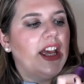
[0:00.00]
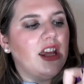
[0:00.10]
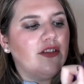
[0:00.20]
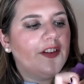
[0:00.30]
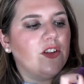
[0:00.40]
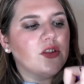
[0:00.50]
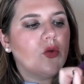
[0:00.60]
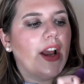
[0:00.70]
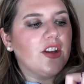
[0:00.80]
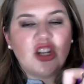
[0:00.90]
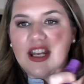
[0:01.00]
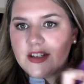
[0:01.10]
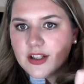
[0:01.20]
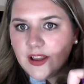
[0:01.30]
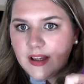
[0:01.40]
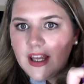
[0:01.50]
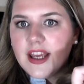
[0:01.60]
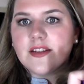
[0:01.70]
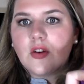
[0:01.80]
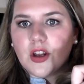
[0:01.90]
It feels quite gentle.
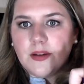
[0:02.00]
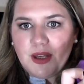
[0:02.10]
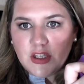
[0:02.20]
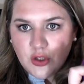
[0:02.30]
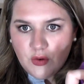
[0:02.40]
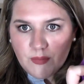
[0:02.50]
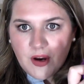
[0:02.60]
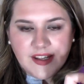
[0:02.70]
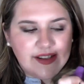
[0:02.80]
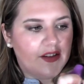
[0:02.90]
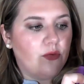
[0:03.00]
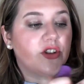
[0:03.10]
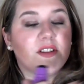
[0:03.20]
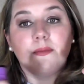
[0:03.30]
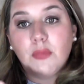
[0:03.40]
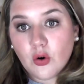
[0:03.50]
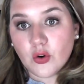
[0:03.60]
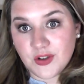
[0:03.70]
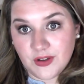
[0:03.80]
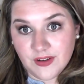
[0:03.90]
It's not going to be too abrasive, which is
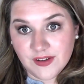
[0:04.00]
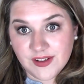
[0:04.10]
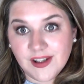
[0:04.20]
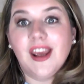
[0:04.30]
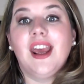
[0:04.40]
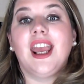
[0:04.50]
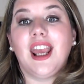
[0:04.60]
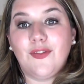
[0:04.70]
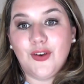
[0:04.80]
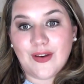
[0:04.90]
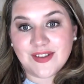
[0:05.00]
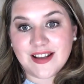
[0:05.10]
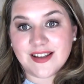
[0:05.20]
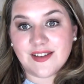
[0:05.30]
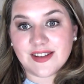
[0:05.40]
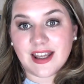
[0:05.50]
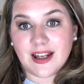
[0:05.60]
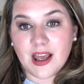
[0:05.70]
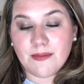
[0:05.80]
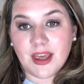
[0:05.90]
important if you have sensitive
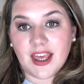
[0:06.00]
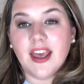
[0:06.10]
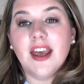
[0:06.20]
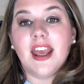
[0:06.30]
skin like me.